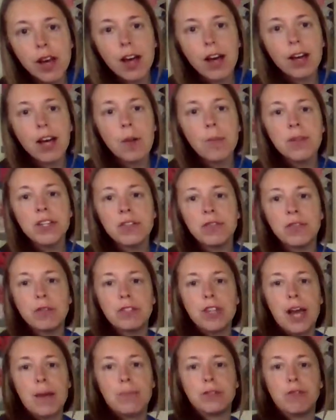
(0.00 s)
a couple
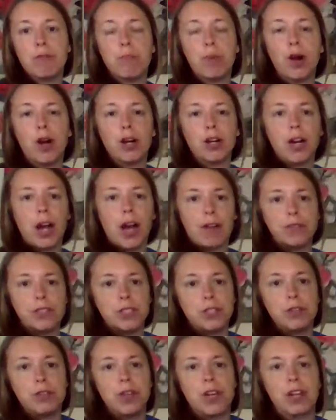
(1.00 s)
different types of bar
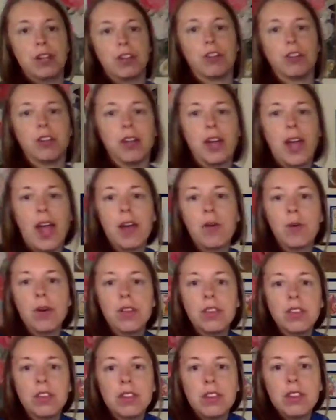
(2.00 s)
graphs you can create
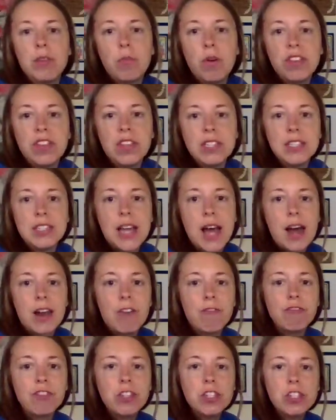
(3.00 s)
with this data.
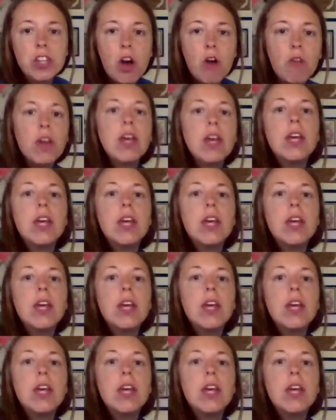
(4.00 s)
So